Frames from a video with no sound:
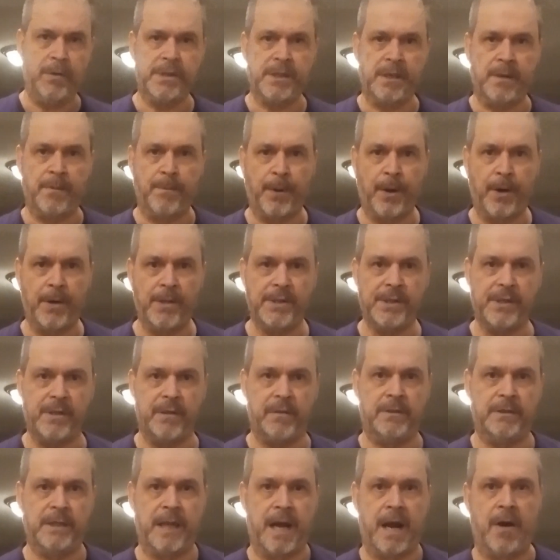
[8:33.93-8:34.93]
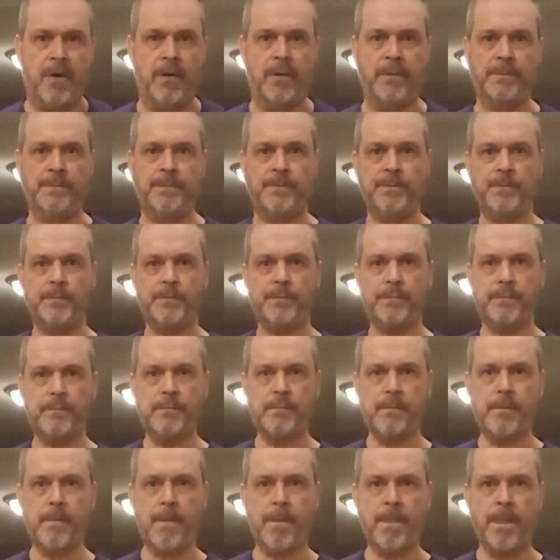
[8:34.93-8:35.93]
and personal now
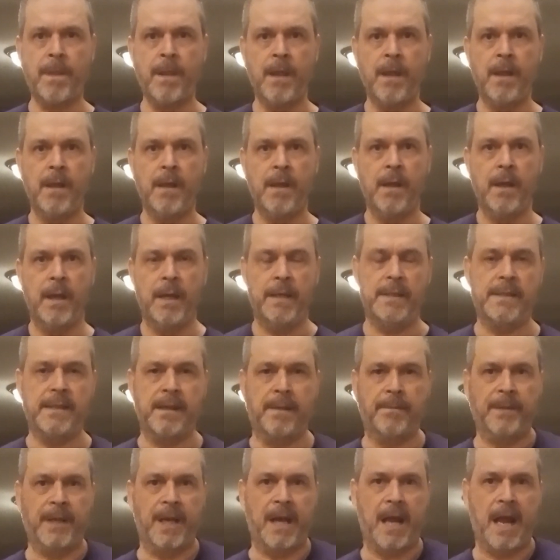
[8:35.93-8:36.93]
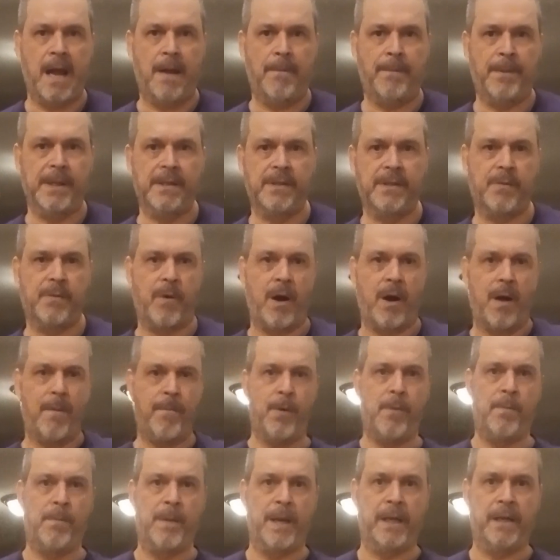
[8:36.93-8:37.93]
and something happens where I
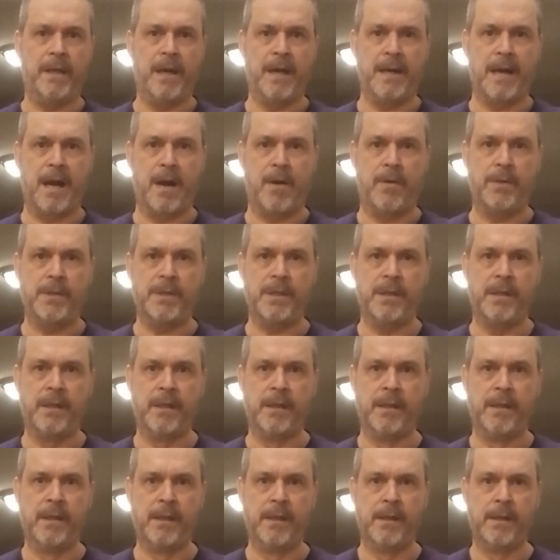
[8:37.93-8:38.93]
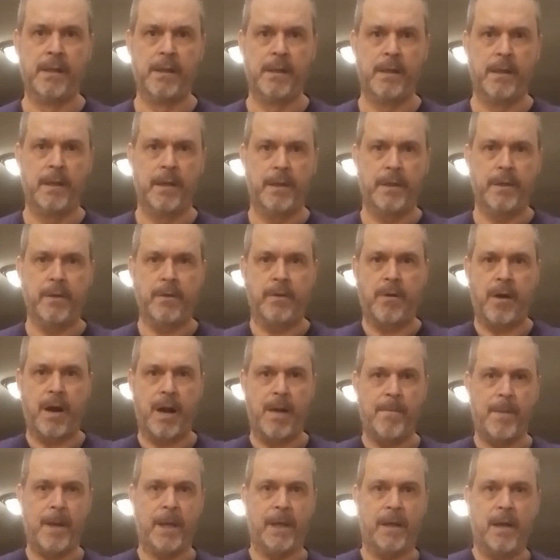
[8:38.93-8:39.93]
pull my gun out, you
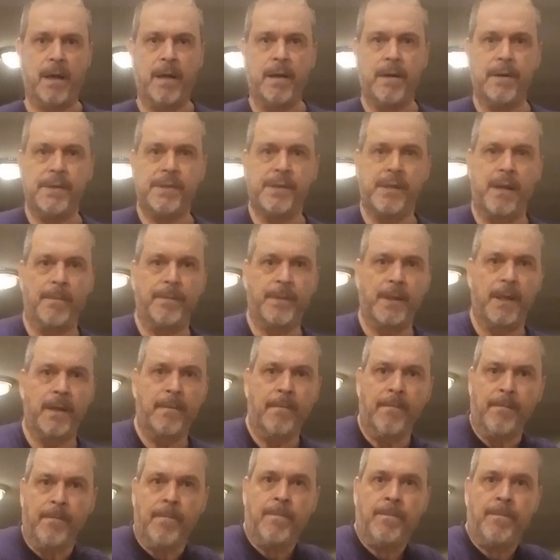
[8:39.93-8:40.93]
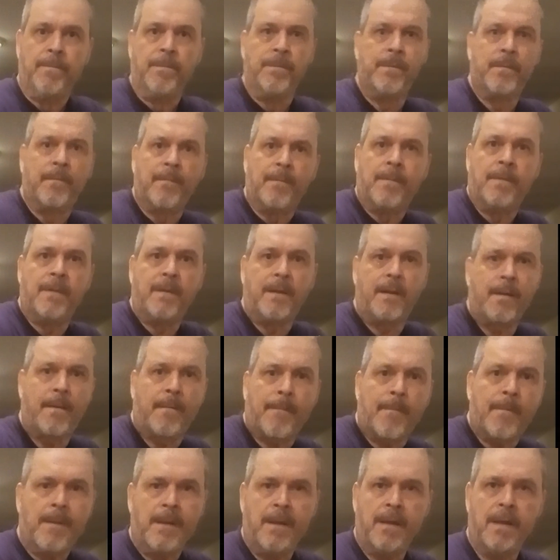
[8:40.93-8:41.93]
grab my gun or something,
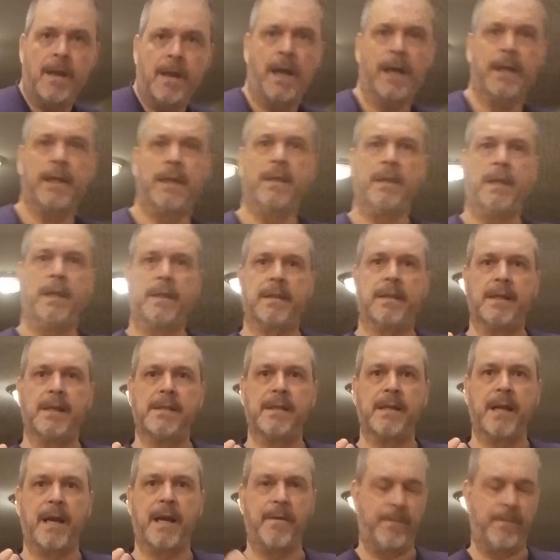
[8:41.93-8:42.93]
I can get this knife